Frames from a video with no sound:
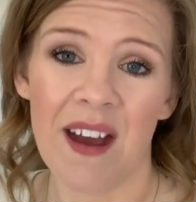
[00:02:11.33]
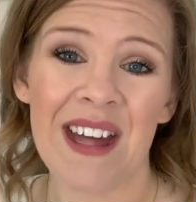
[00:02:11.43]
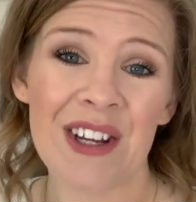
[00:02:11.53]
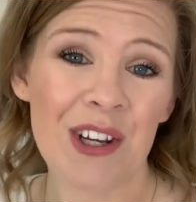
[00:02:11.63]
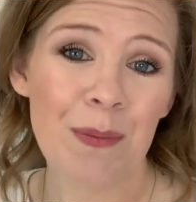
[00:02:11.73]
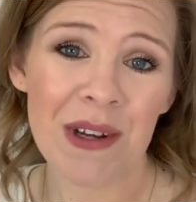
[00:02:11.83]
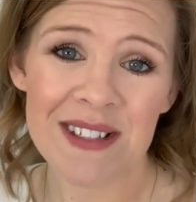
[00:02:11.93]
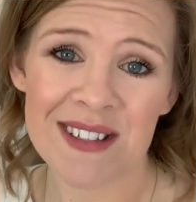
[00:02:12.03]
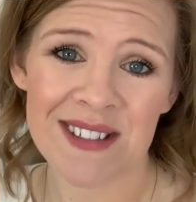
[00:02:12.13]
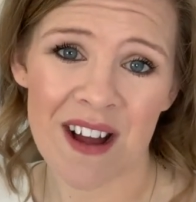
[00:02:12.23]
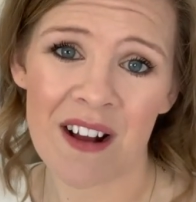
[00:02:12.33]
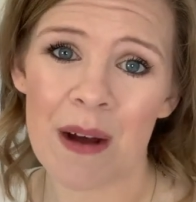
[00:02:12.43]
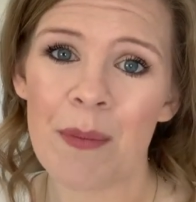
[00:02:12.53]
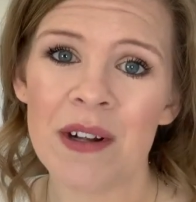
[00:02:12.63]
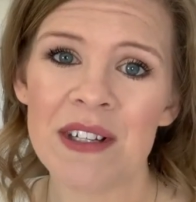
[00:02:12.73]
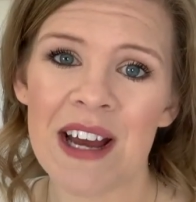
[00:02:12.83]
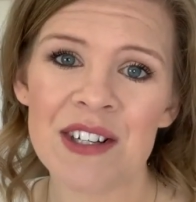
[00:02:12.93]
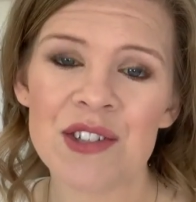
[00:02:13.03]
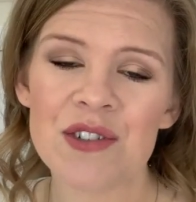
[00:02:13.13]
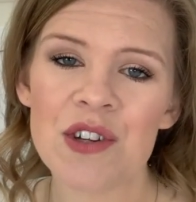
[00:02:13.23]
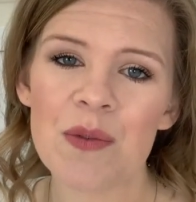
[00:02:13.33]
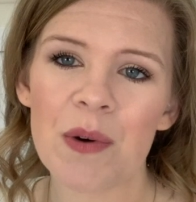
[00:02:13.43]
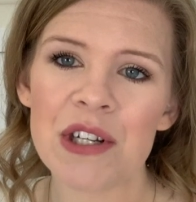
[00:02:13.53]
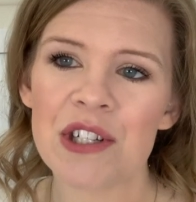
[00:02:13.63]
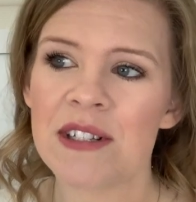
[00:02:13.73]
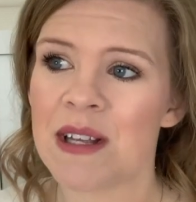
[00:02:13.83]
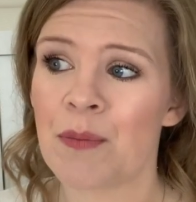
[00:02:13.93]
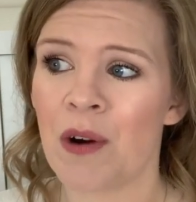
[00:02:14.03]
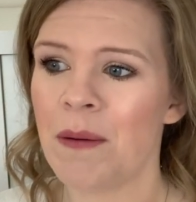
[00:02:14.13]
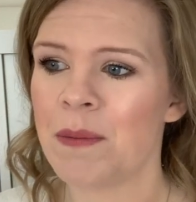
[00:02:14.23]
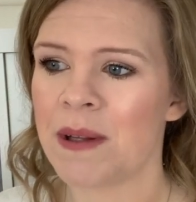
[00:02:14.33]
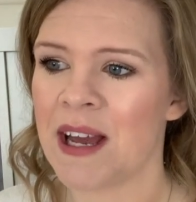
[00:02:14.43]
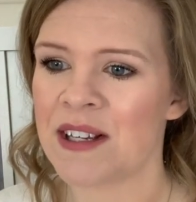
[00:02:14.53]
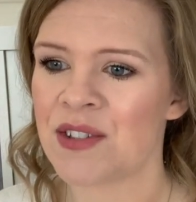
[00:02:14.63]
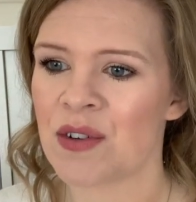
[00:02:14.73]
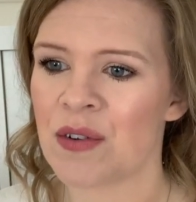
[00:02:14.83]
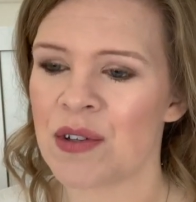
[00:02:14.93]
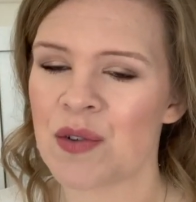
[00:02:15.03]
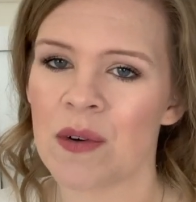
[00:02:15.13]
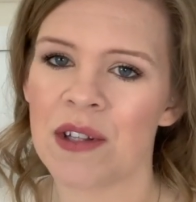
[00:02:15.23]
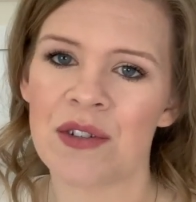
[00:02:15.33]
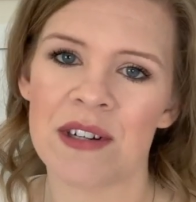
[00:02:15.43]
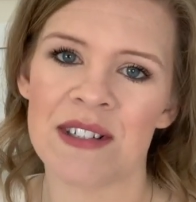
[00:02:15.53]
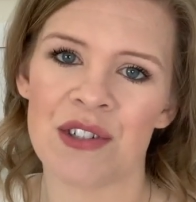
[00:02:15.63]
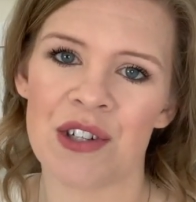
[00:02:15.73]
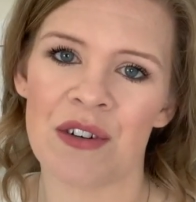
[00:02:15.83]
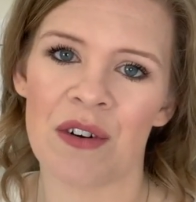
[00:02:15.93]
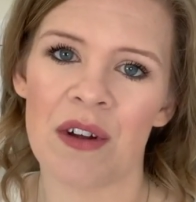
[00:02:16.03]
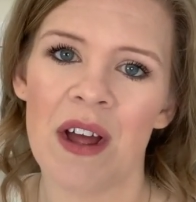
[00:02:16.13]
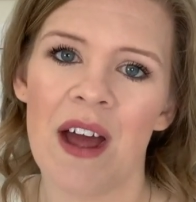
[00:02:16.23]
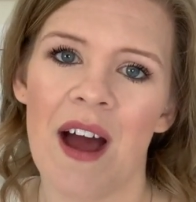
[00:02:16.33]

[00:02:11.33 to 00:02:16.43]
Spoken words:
And a good place to stock up on extra toothbrushes and probably extra little toiletries in general,